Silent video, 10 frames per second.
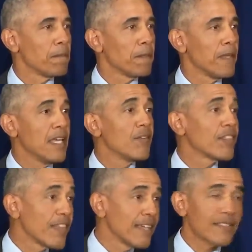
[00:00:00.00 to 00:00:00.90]
Even
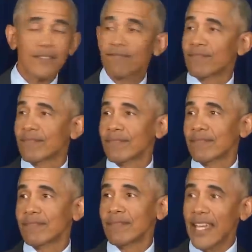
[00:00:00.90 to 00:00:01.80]
things
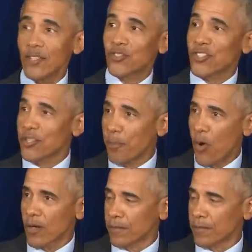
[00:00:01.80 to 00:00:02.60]
they used to support.